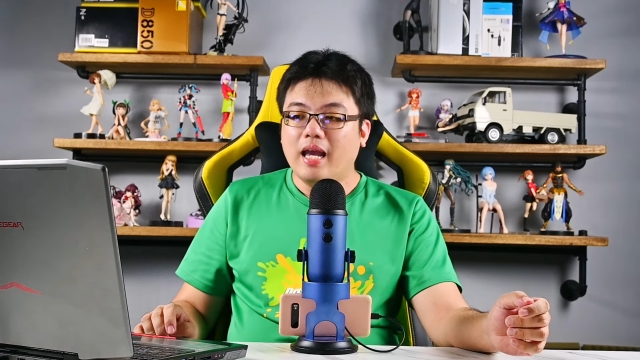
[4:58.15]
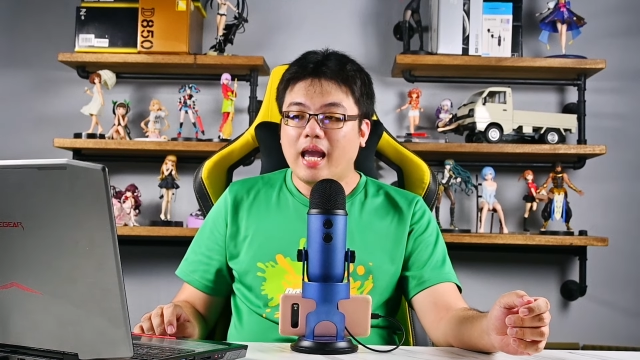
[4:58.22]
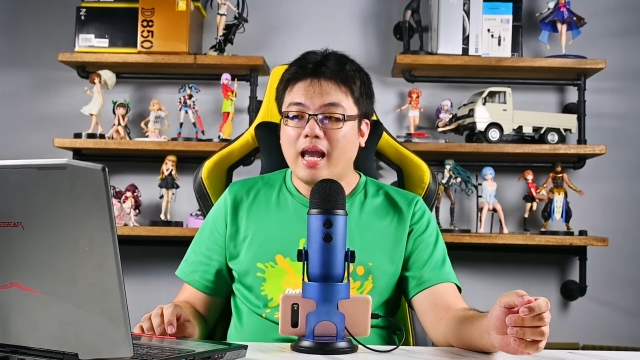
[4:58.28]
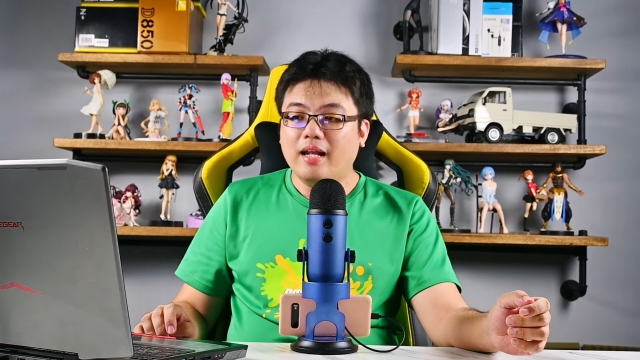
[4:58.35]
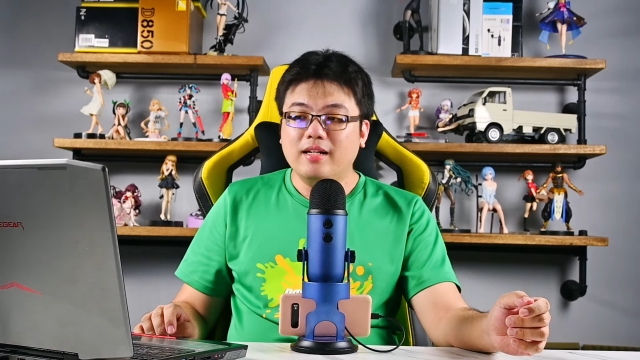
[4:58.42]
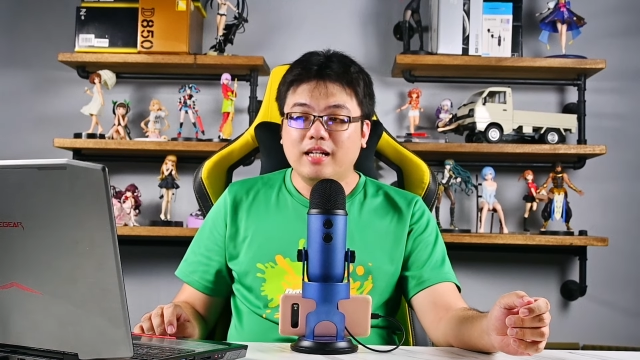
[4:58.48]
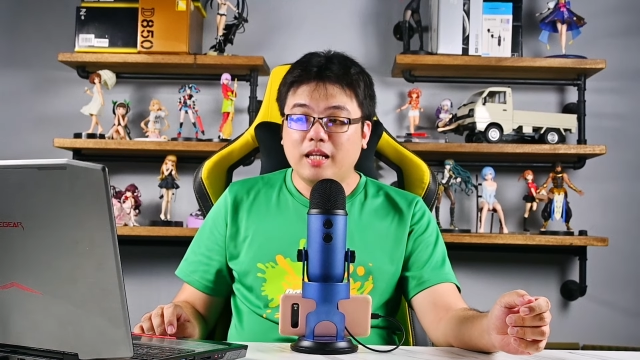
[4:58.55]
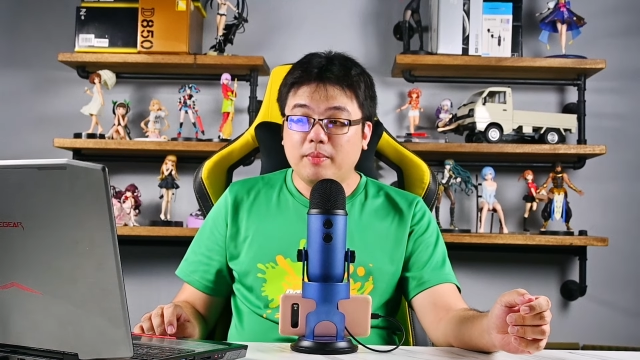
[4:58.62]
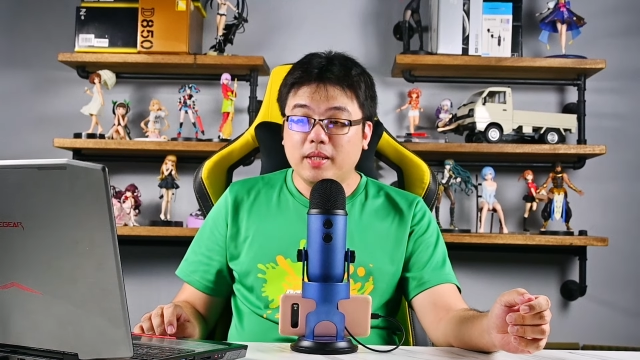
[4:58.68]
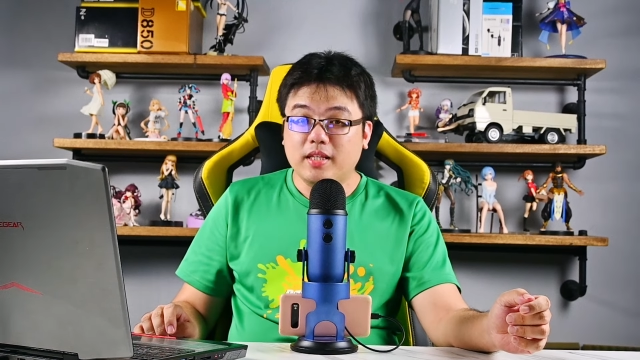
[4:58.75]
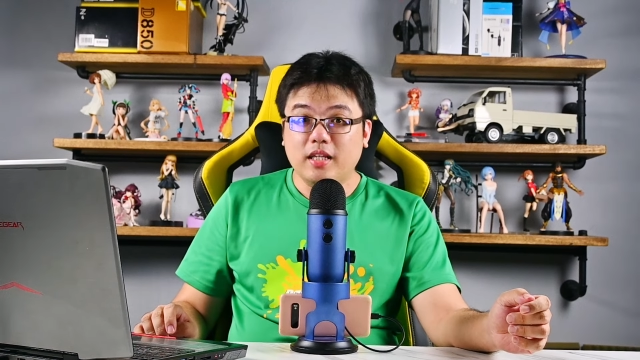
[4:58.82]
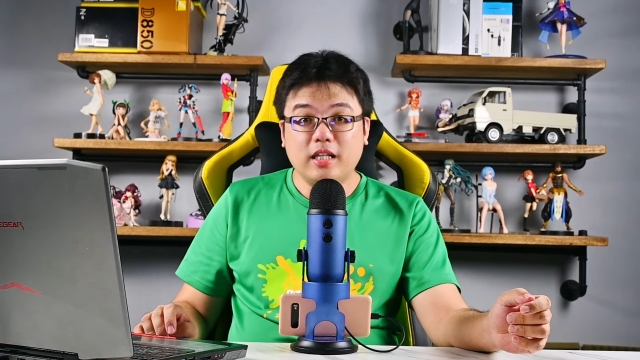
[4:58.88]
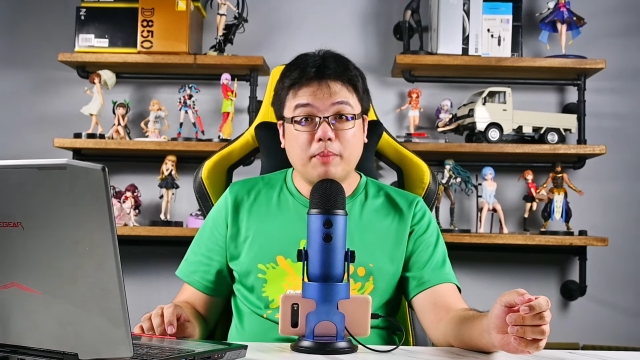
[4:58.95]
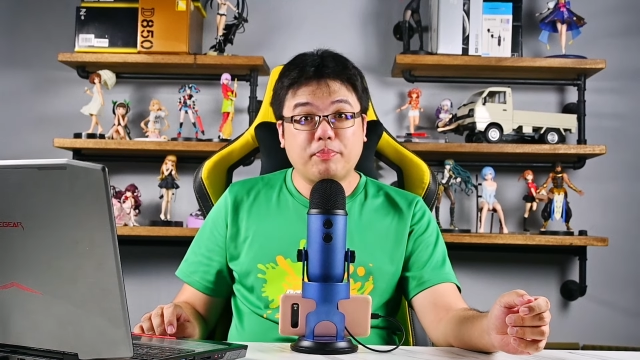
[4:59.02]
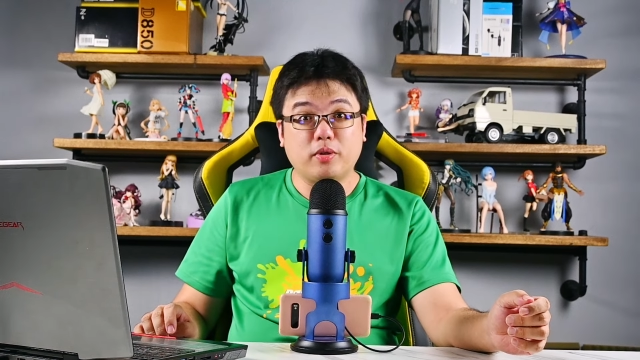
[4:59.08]
and
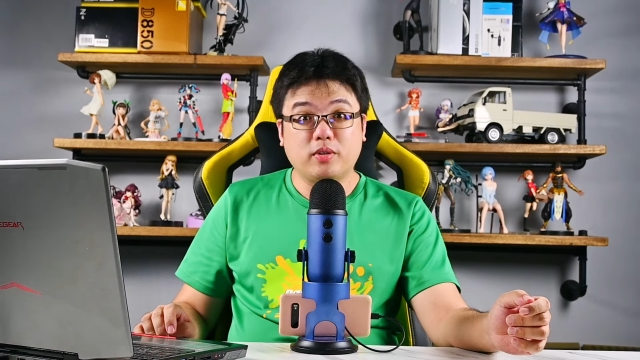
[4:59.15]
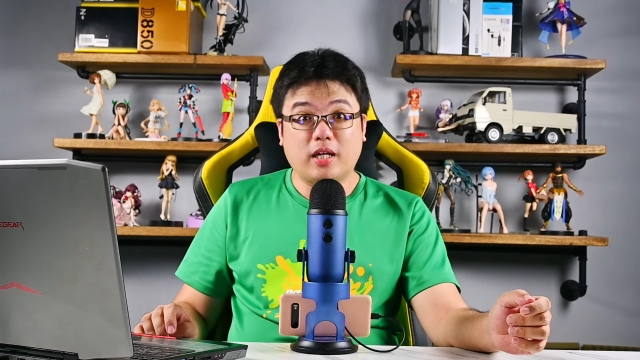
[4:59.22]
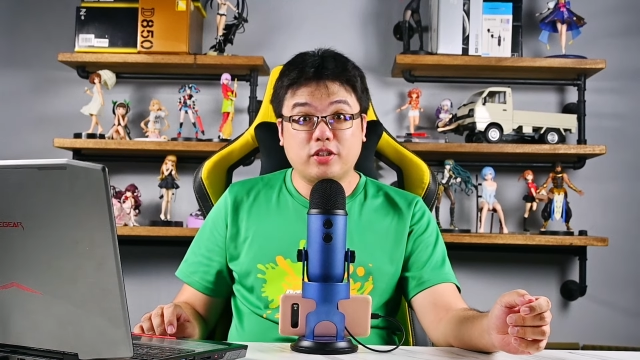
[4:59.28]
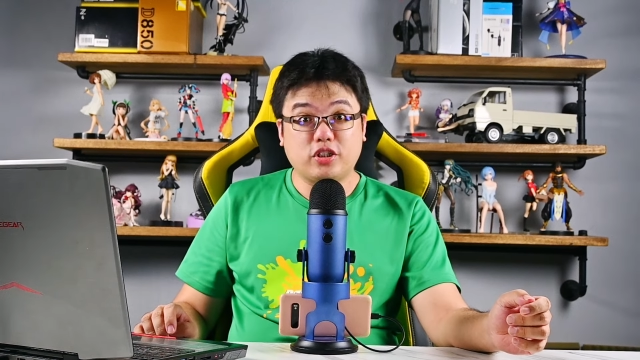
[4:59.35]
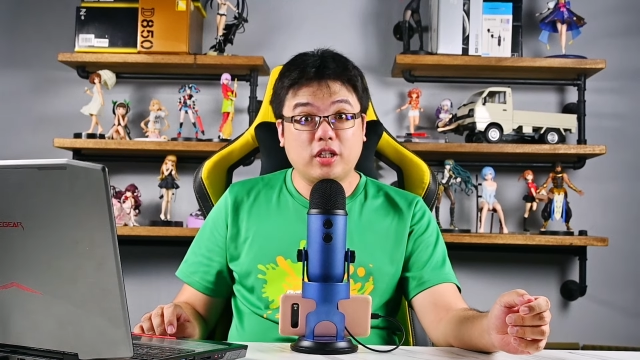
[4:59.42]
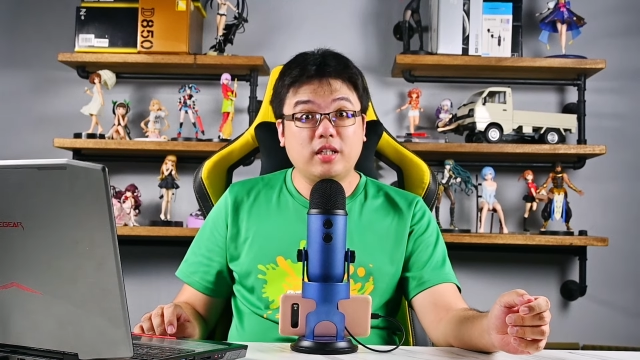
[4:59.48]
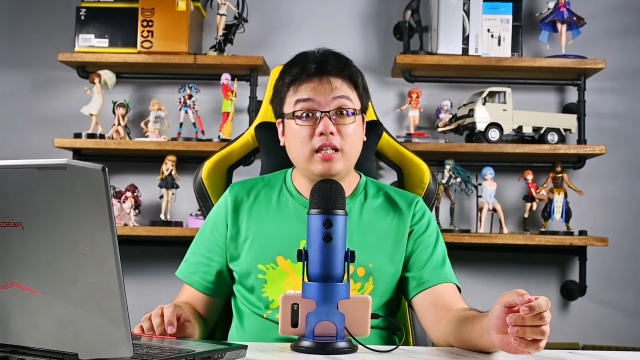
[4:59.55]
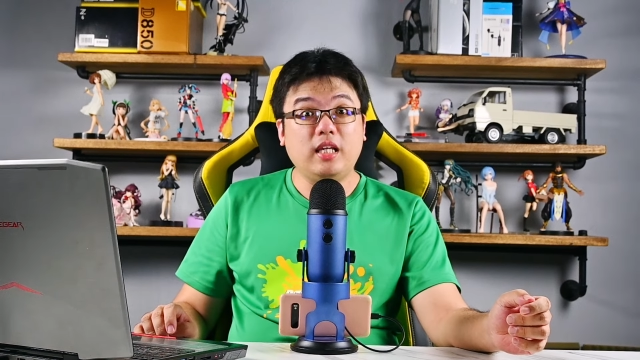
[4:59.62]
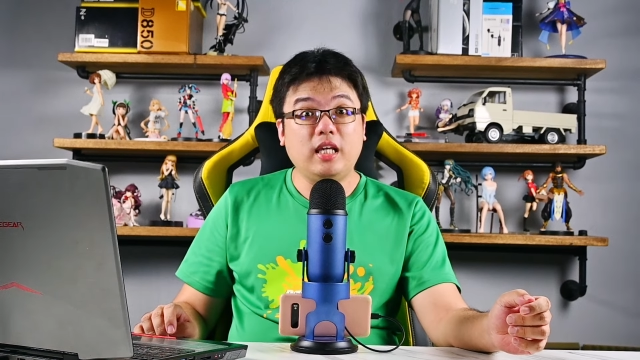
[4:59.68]
limiting the production